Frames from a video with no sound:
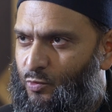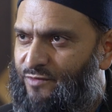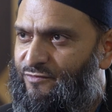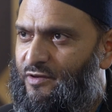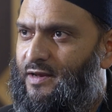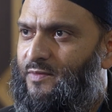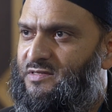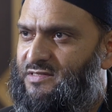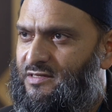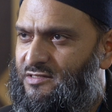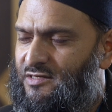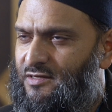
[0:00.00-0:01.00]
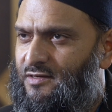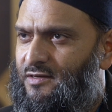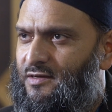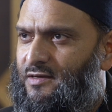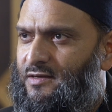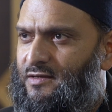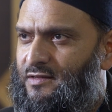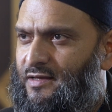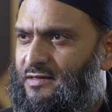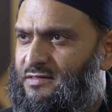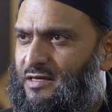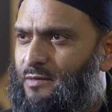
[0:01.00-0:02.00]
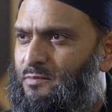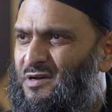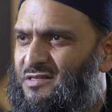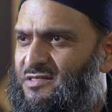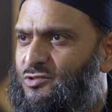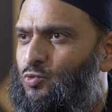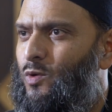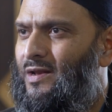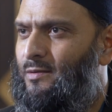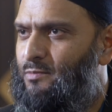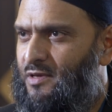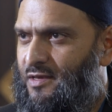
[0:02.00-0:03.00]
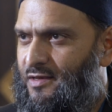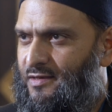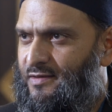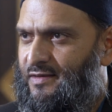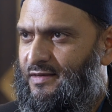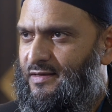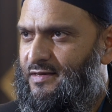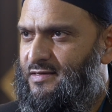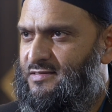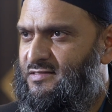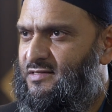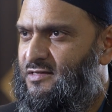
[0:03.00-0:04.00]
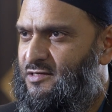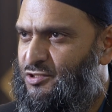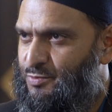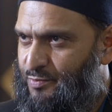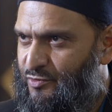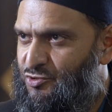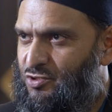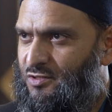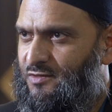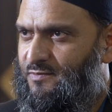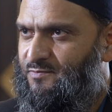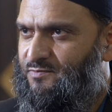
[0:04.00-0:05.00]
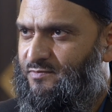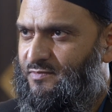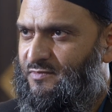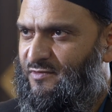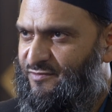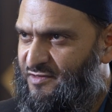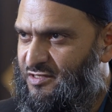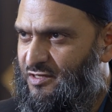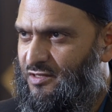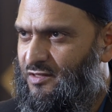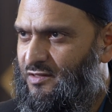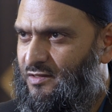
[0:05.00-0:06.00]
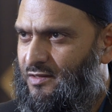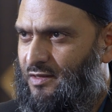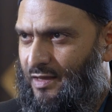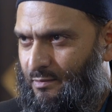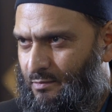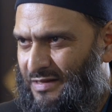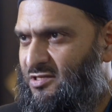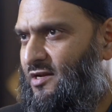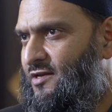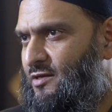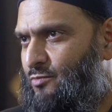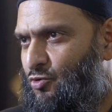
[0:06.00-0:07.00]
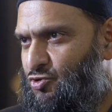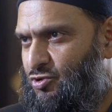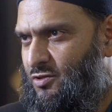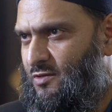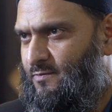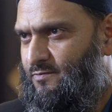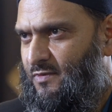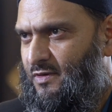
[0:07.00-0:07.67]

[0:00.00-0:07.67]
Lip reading: We feel at the centre that a person's well-being is spiritual, physical, mental and emotional.